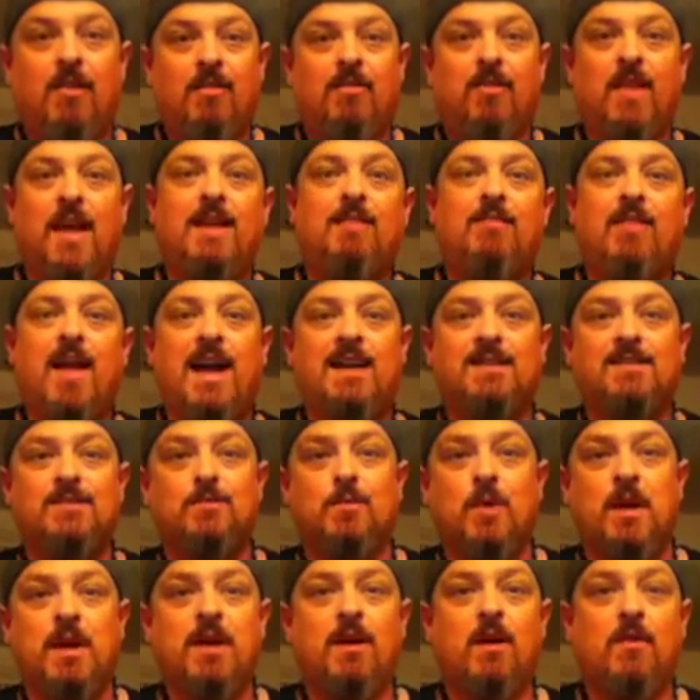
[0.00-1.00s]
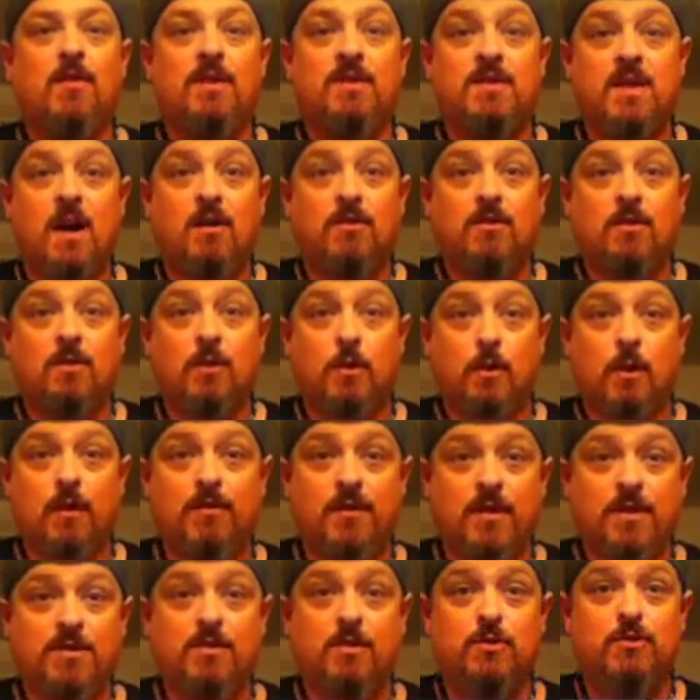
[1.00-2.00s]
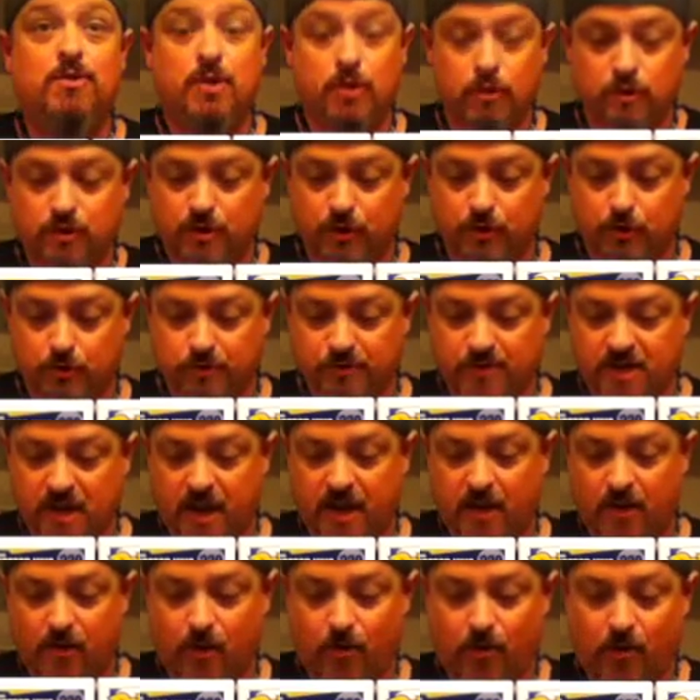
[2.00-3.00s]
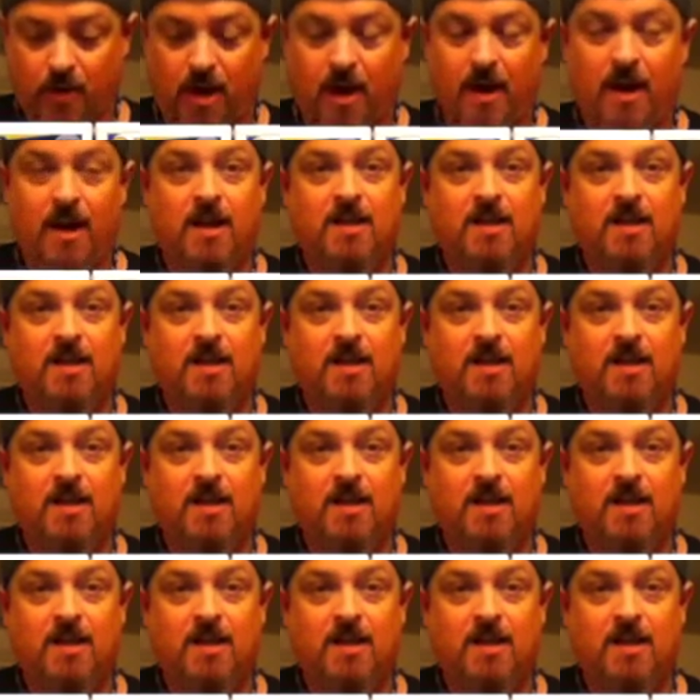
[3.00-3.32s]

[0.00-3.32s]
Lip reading: Late last week on the Doctor Who official YouTube channel,